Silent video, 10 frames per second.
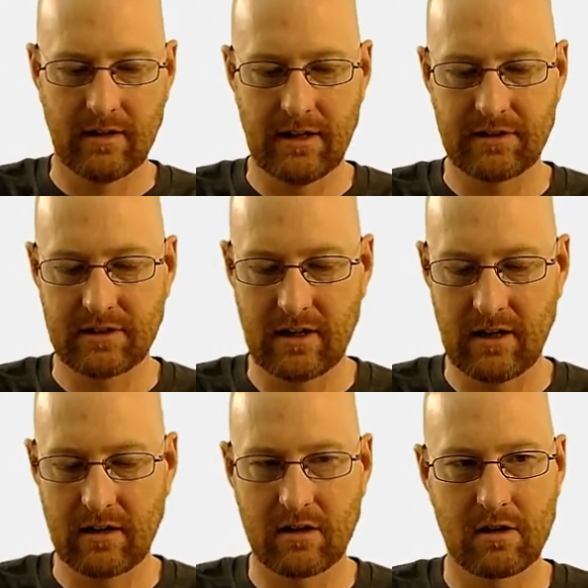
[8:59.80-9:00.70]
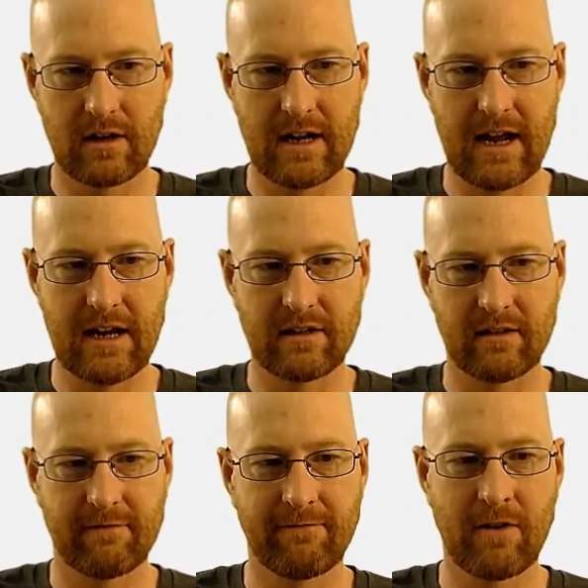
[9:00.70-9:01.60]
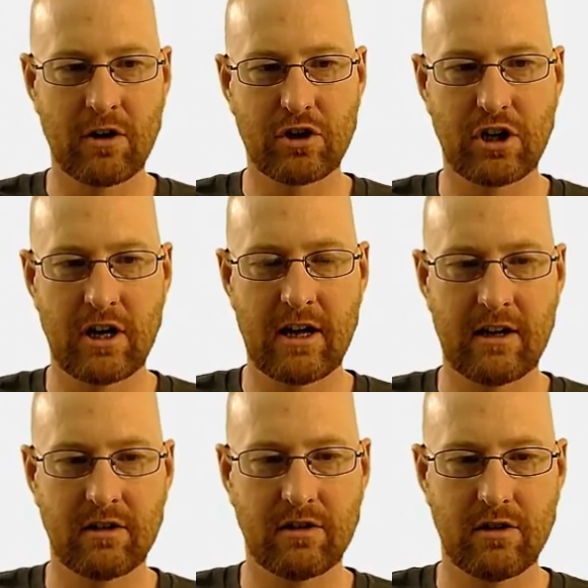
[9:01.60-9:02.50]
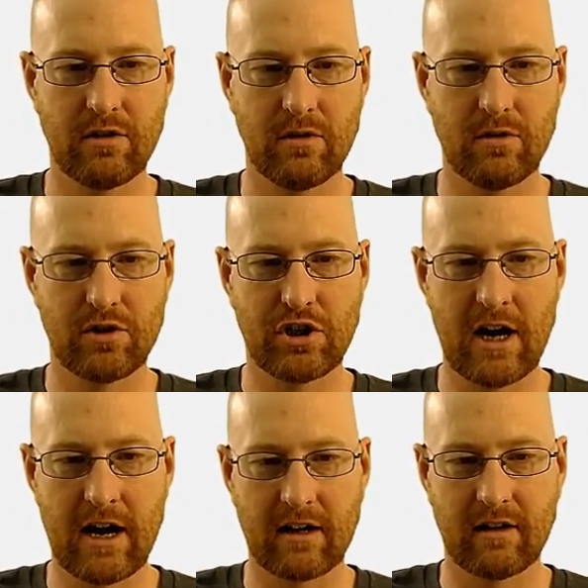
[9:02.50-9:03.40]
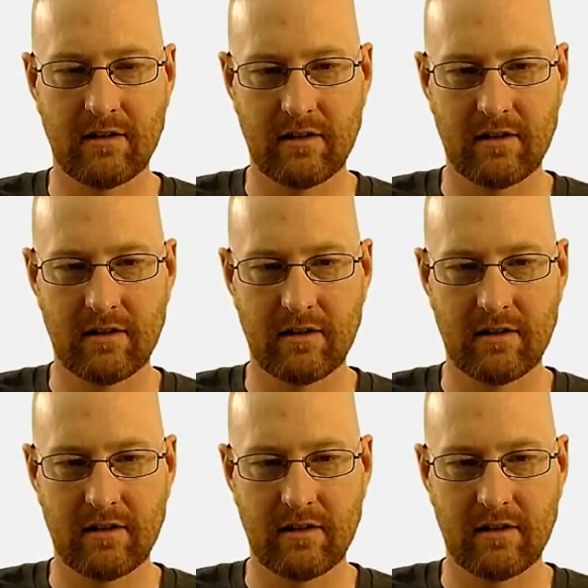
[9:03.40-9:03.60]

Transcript: Let's uh, create function to check